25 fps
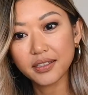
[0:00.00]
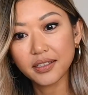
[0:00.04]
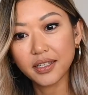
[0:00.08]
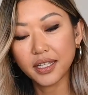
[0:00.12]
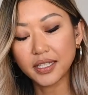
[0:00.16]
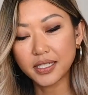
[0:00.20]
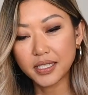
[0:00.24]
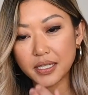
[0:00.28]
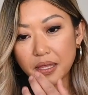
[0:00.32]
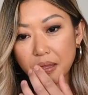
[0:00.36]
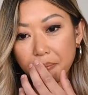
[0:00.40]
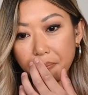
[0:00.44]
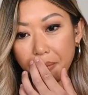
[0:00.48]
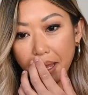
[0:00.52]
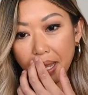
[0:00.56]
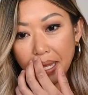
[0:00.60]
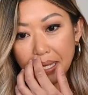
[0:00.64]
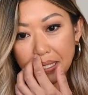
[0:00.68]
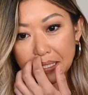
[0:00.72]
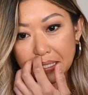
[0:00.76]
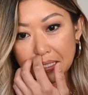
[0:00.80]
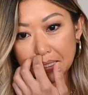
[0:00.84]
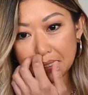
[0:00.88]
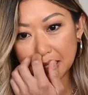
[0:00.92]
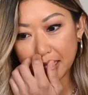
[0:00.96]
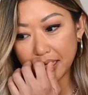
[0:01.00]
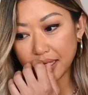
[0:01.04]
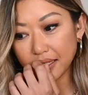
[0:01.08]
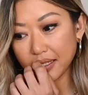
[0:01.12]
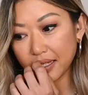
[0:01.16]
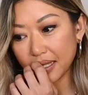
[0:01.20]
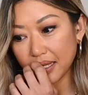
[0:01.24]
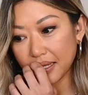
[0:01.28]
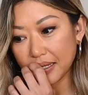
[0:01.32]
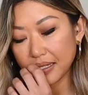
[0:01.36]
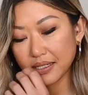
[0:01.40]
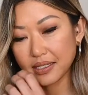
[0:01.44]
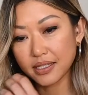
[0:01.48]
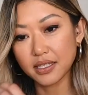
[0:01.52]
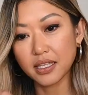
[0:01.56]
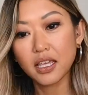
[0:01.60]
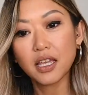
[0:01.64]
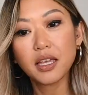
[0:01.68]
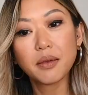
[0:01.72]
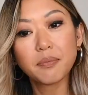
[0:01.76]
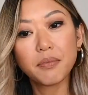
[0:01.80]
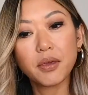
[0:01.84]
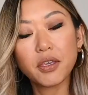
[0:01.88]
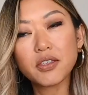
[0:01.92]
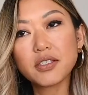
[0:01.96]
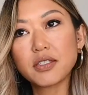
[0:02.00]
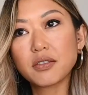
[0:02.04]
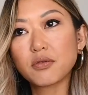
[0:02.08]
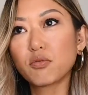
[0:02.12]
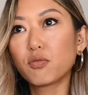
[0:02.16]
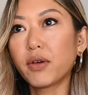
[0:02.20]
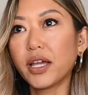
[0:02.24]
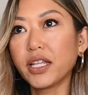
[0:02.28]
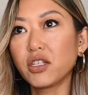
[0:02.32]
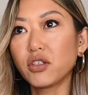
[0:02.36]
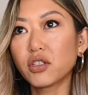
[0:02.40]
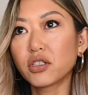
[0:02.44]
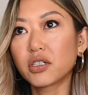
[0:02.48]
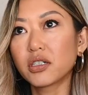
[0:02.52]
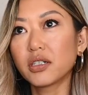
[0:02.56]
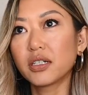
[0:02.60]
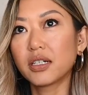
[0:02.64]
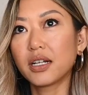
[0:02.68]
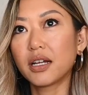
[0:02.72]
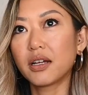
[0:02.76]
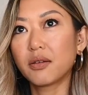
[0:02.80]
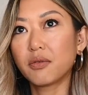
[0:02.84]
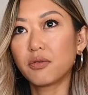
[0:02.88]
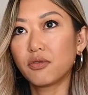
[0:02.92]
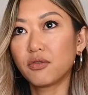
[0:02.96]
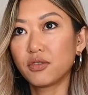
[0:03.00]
It's the best. It is, because when you're